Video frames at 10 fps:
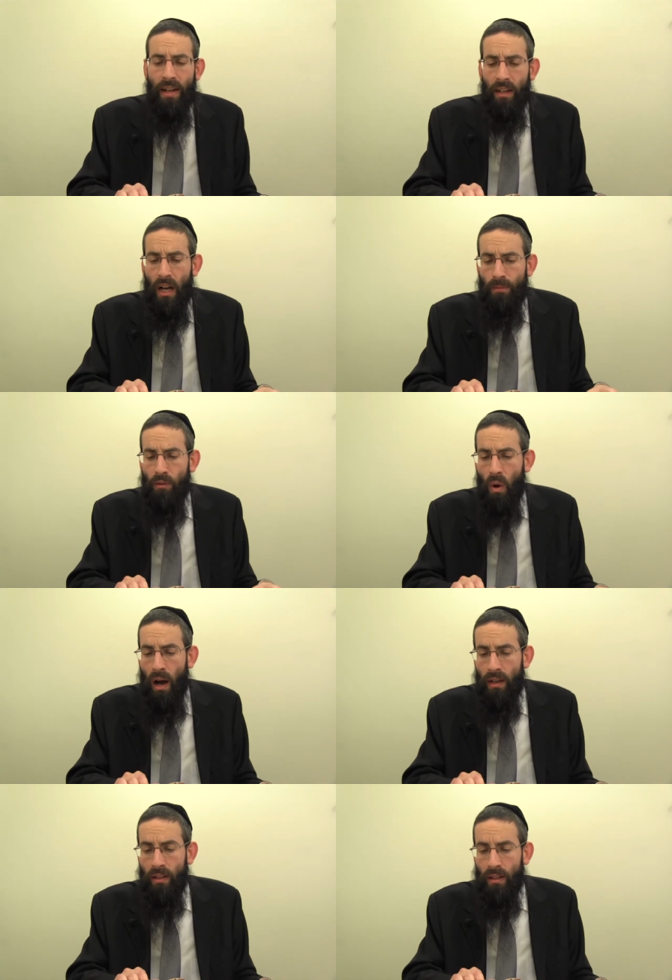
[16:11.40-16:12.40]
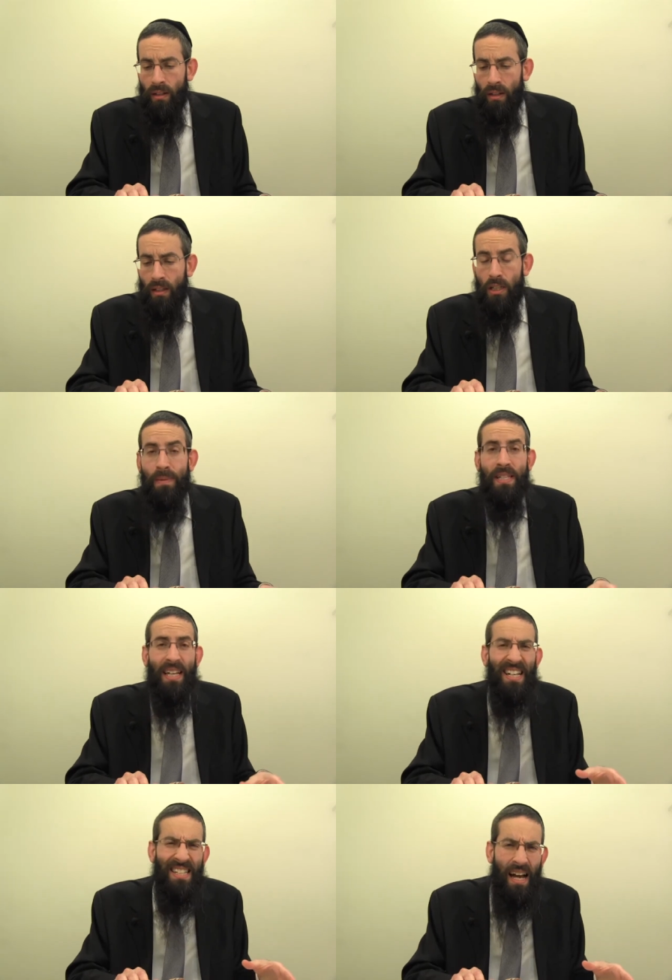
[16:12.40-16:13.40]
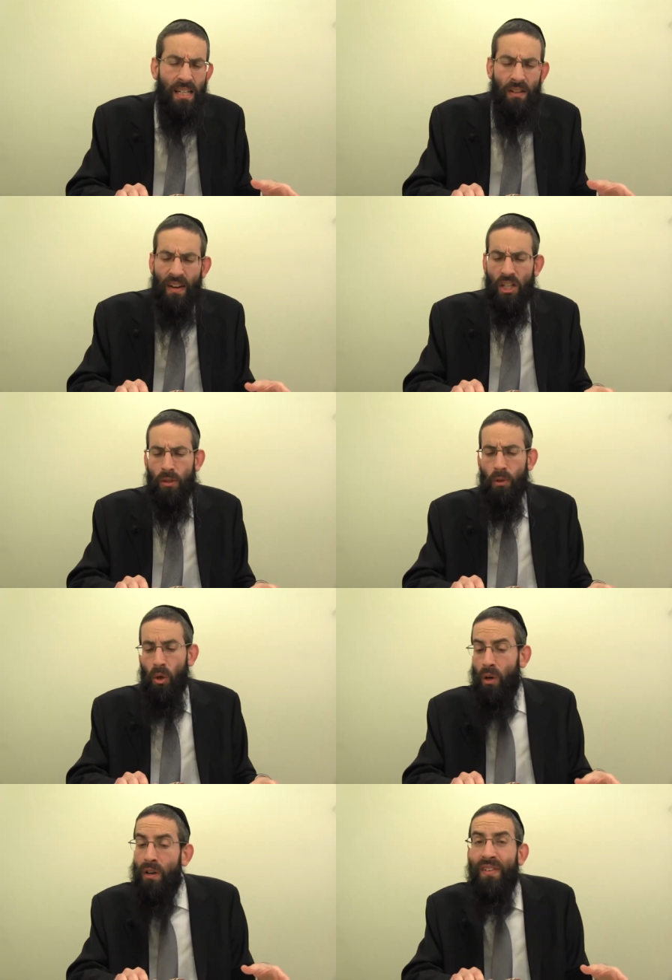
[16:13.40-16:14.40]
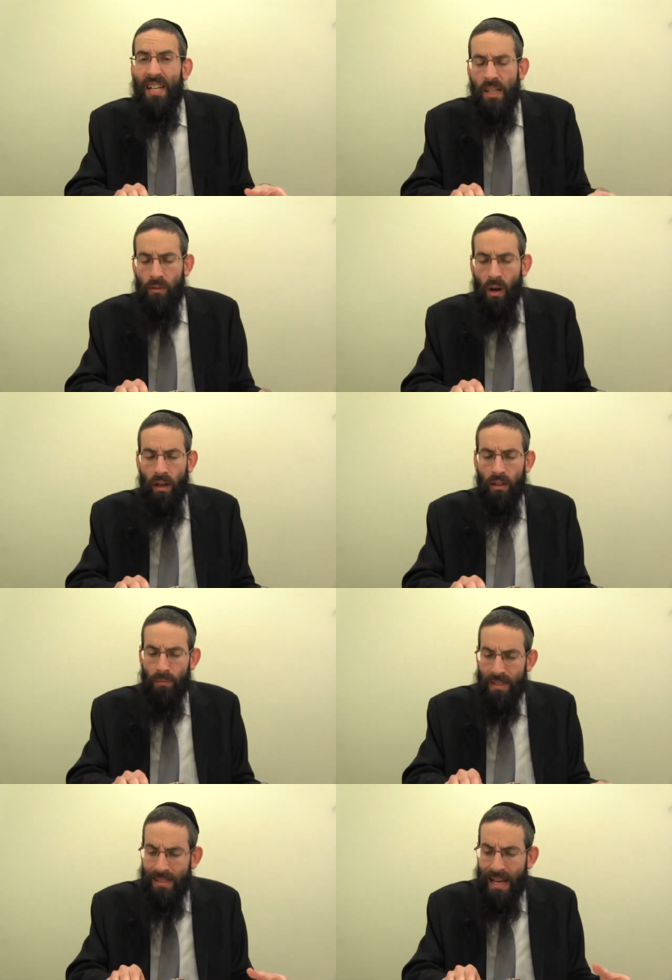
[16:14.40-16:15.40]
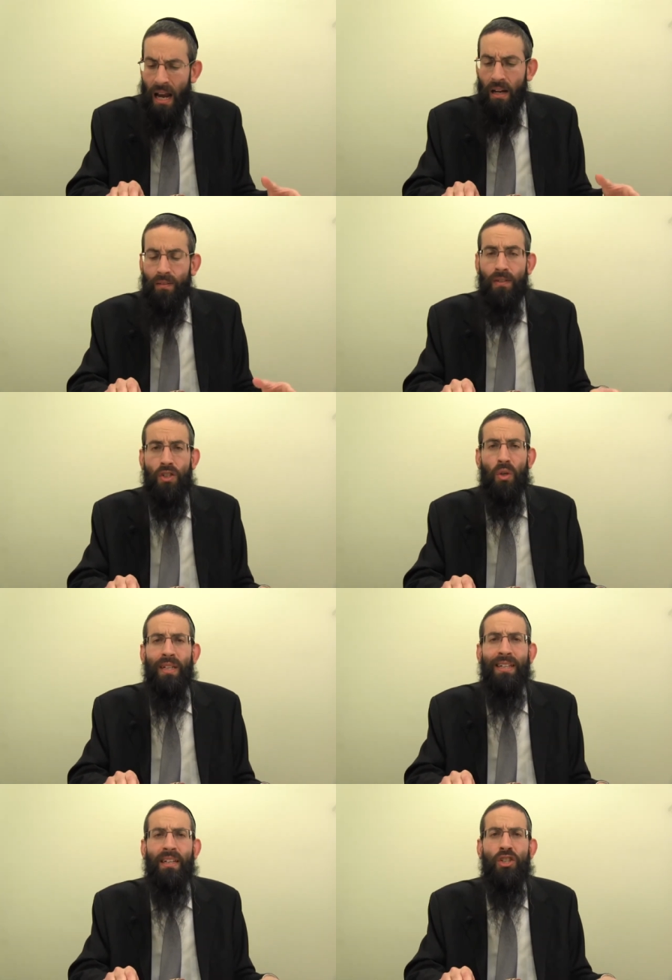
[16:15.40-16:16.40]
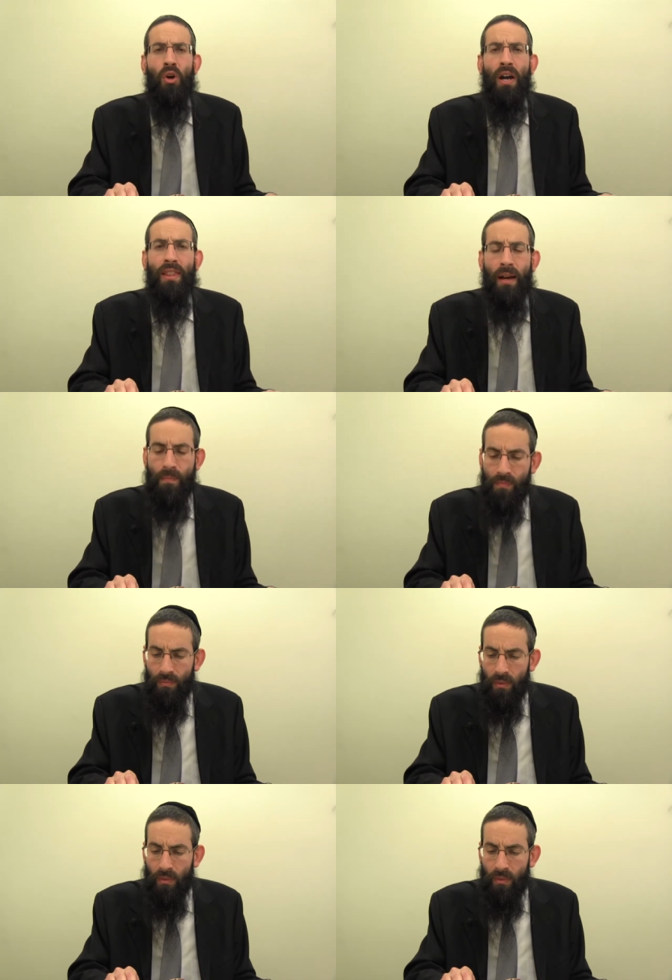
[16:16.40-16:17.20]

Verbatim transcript: a cup of wine. This means a kezai is a vegetable or a revis of wine. Mitztarif, certainly you can join them.